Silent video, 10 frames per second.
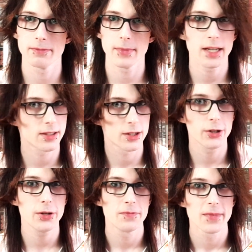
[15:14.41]
It's
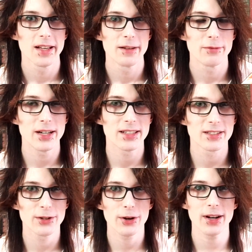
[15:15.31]
good. It's
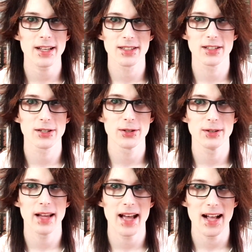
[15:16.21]
not as
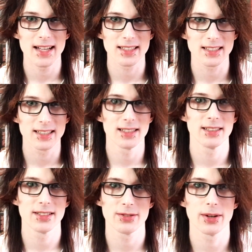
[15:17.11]
good as
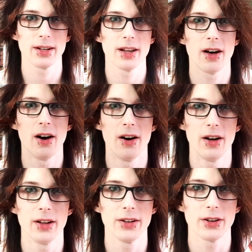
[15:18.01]
Gillen's run
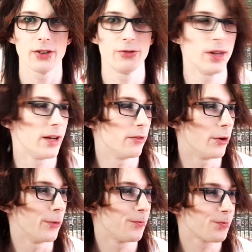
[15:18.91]
on Darth Vader
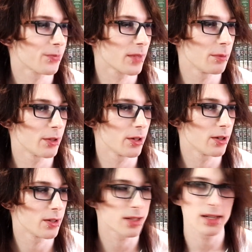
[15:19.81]
though,
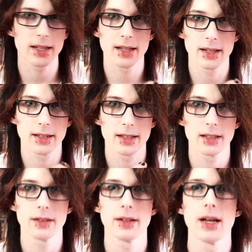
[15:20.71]
because
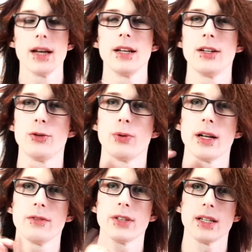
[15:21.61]
Gillen
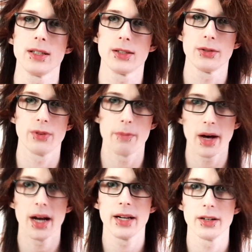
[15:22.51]
dwelled into the
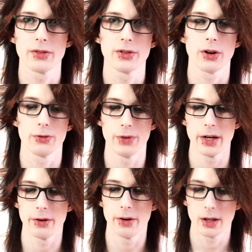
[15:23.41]
mind of Darth
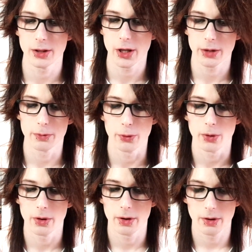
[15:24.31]
Vader a lot
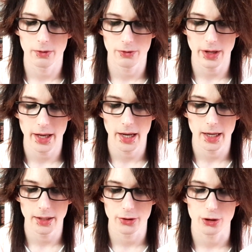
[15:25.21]
more
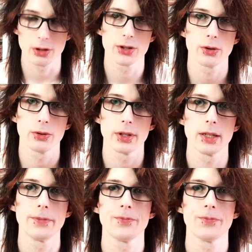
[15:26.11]
than Charles Soule did.